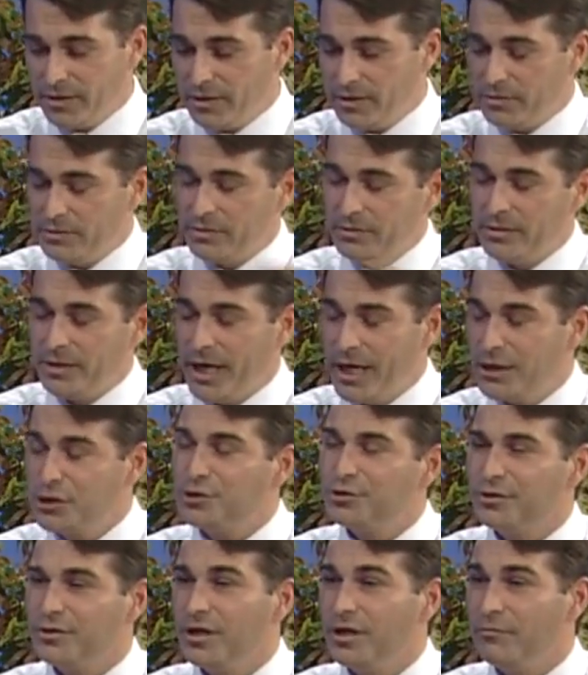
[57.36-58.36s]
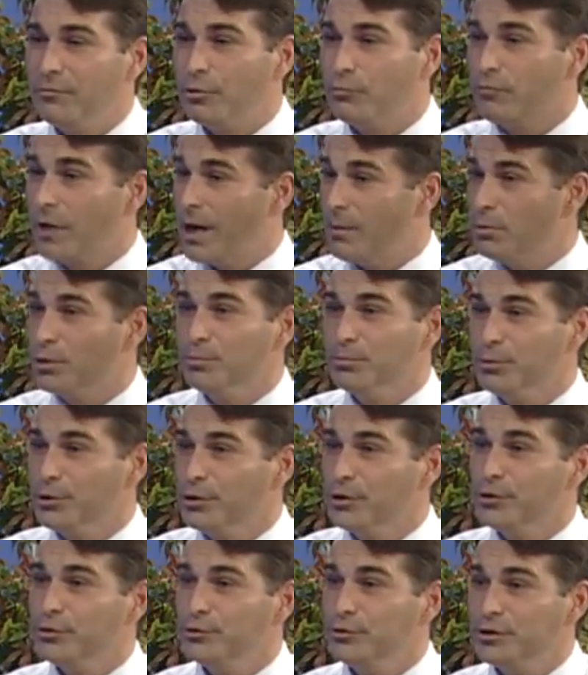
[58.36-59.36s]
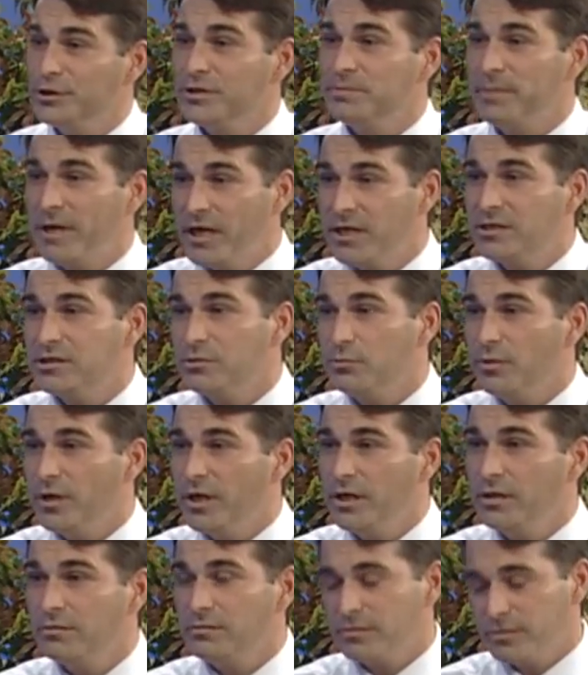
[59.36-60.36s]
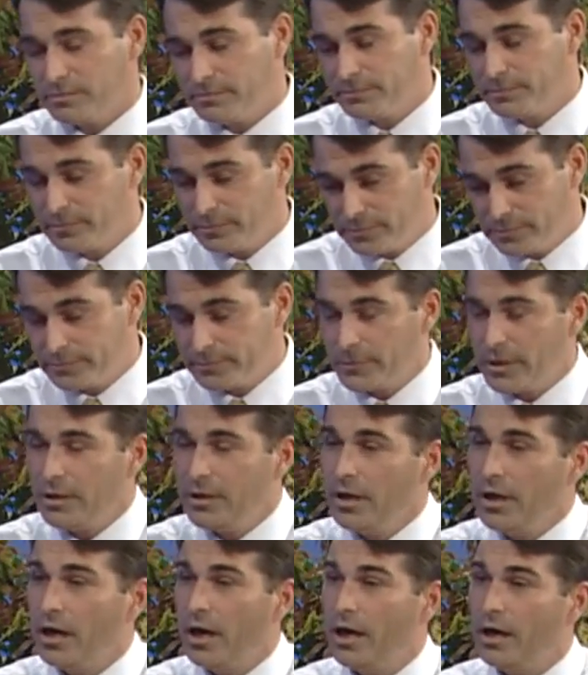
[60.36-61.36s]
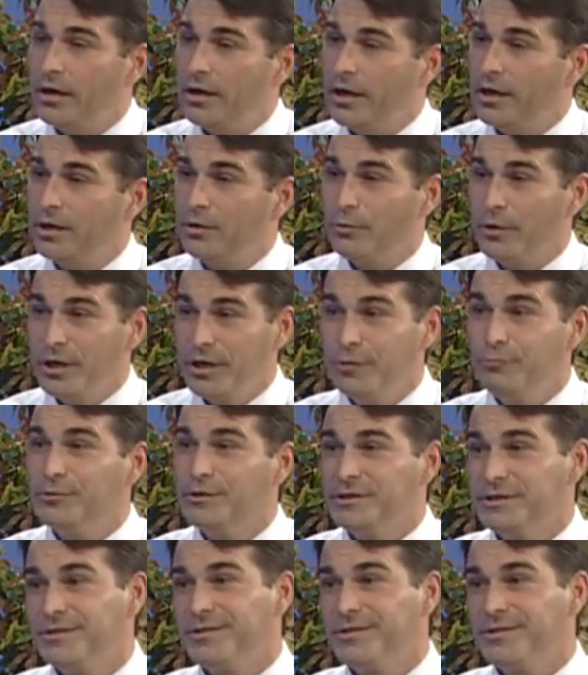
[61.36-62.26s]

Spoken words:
the national level, Robert Byrd, who just passed away. And anyway, he was...